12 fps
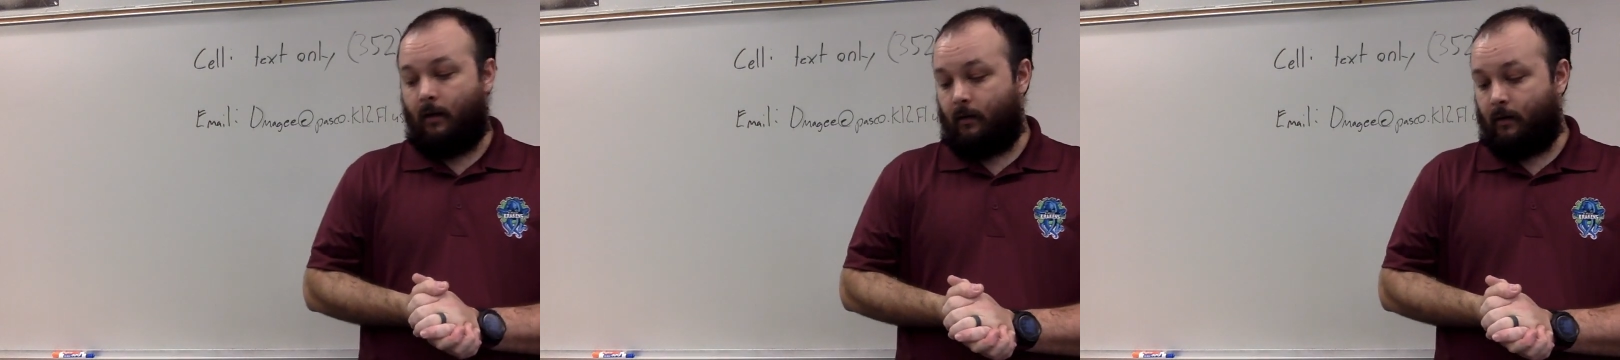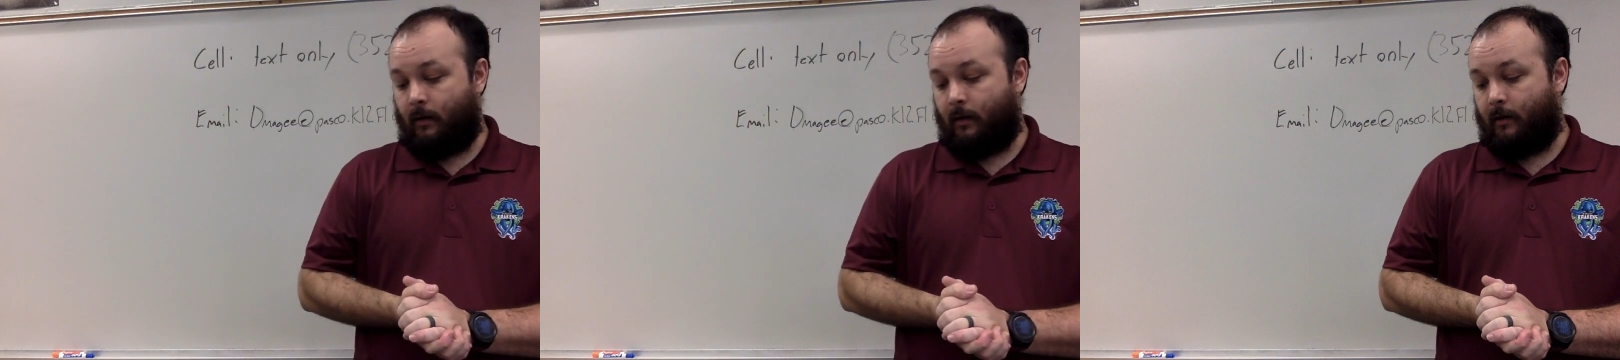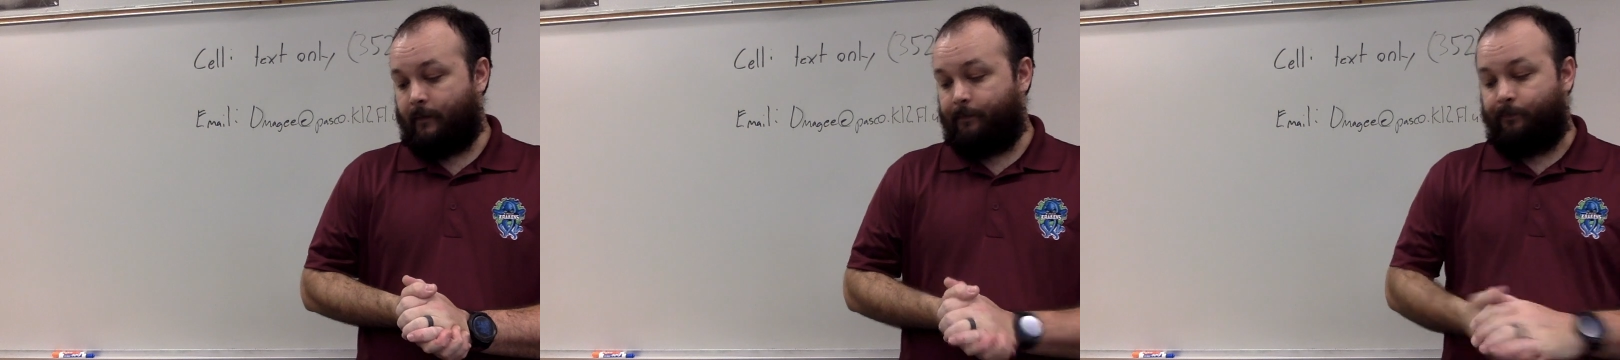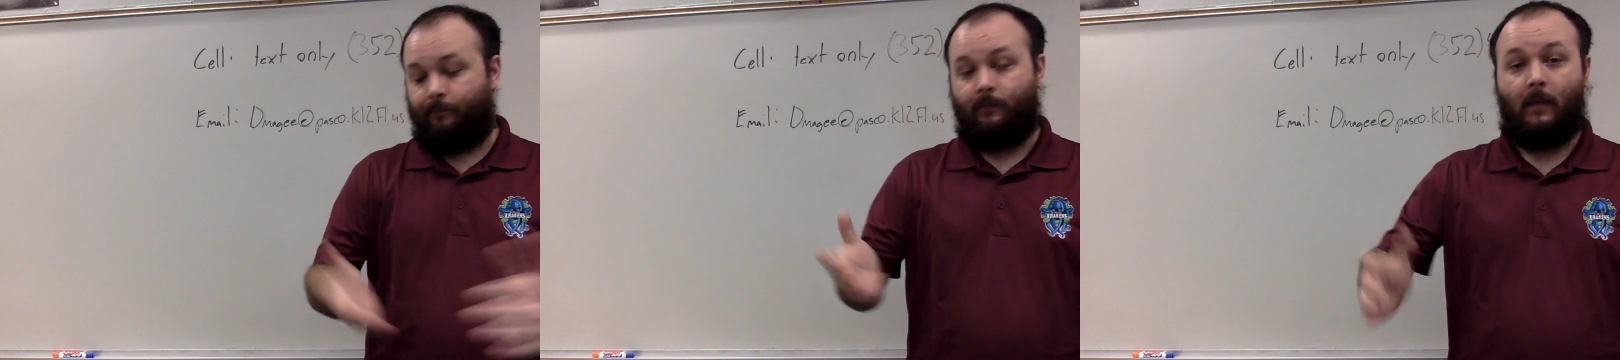And uh,
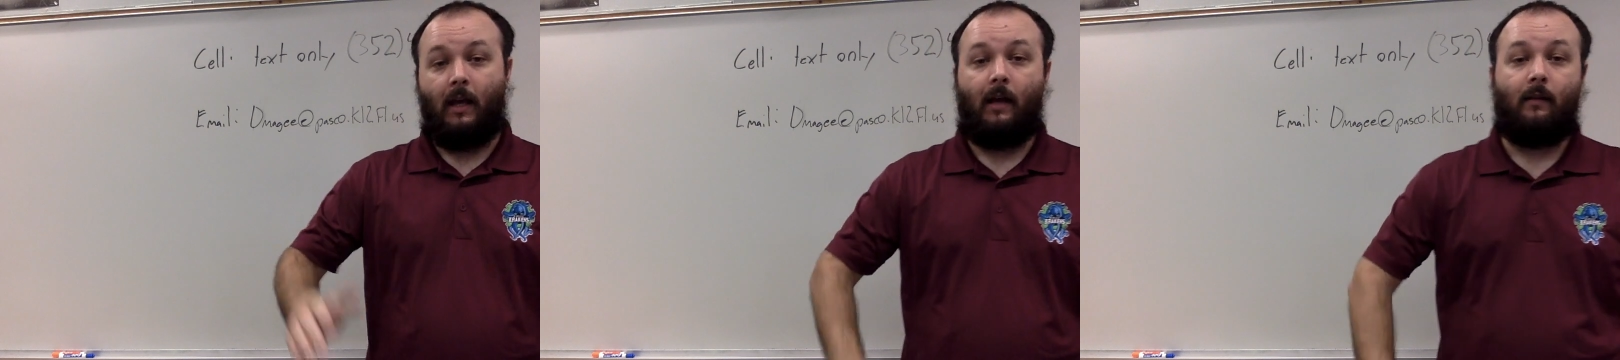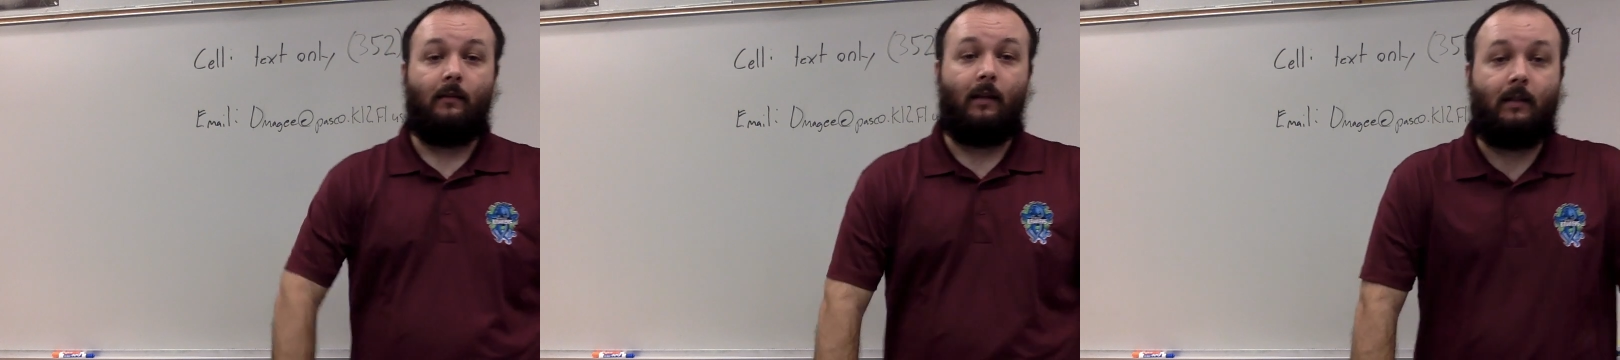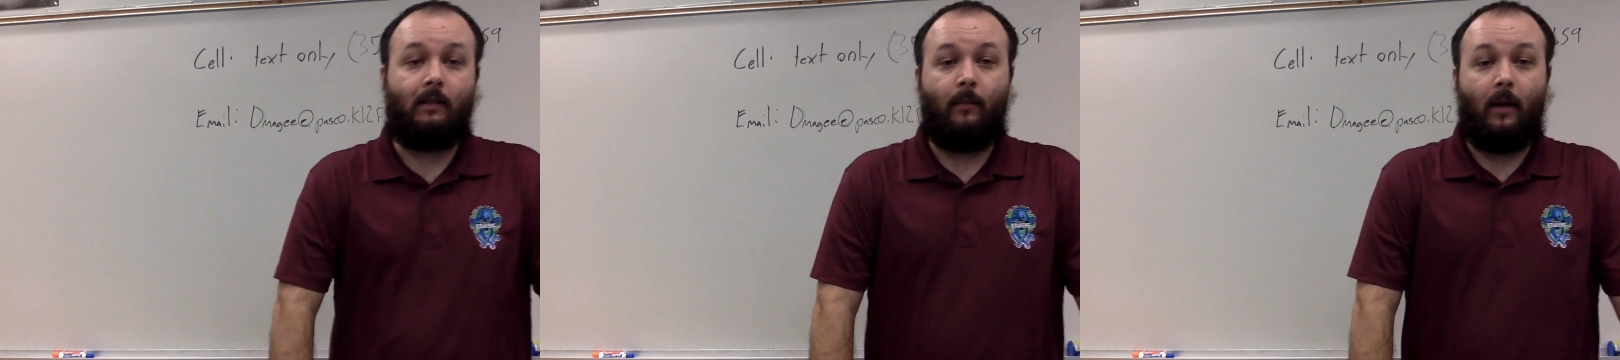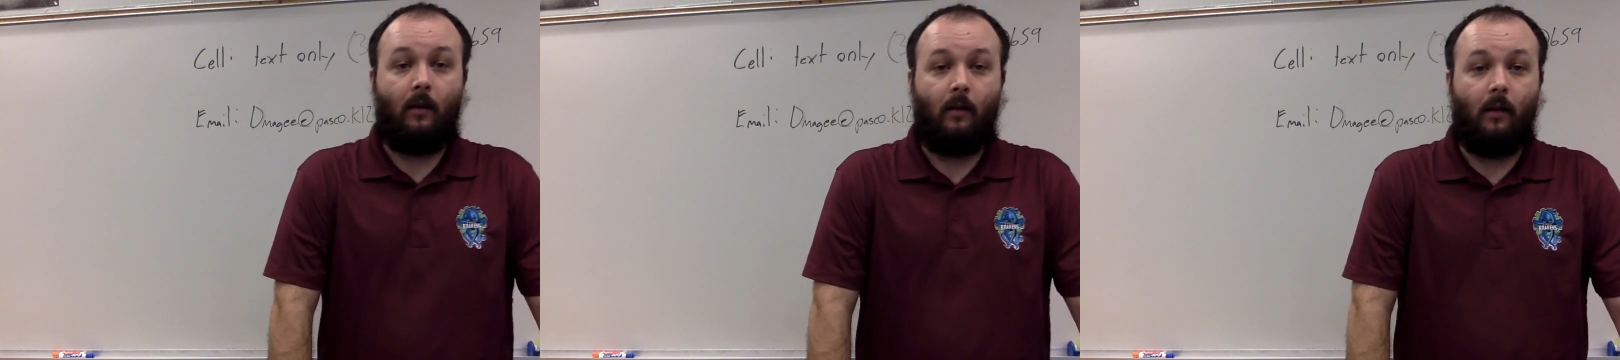yeah, that's
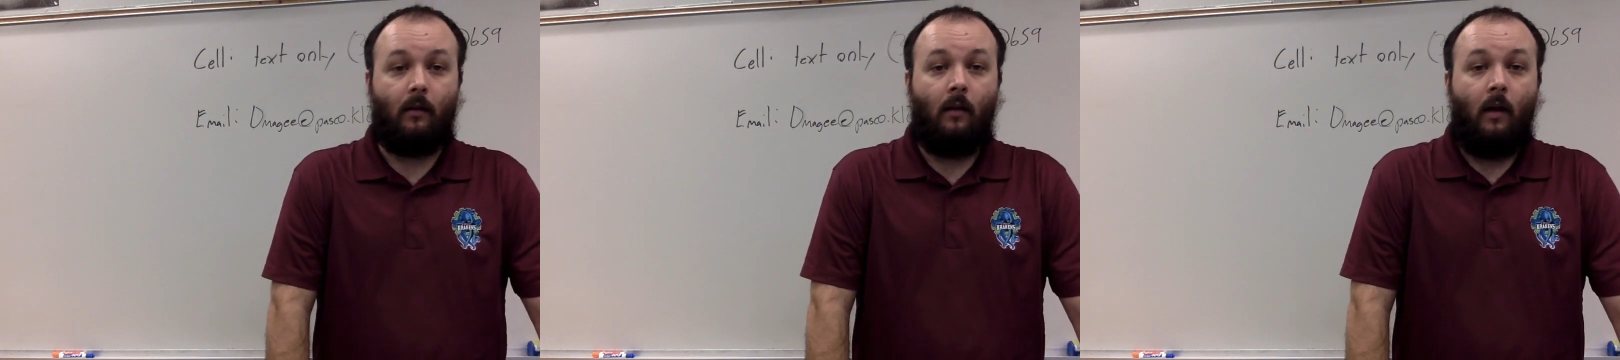about it.